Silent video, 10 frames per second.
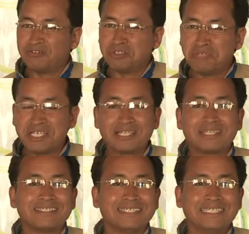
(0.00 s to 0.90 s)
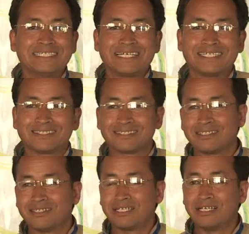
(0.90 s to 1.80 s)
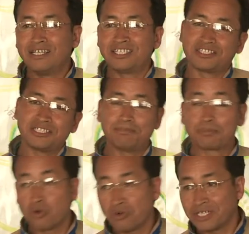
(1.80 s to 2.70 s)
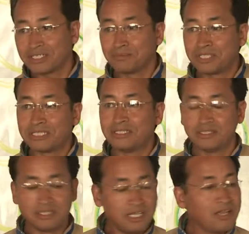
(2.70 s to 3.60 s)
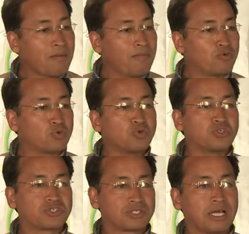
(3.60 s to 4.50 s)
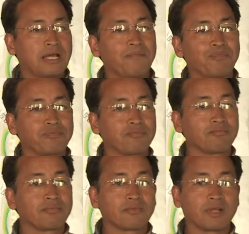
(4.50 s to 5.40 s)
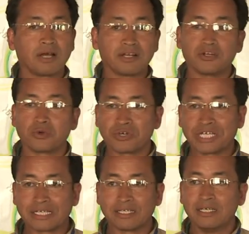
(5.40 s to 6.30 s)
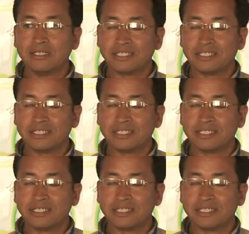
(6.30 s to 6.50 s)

We may see it as glittery progress, but the roots are eroding.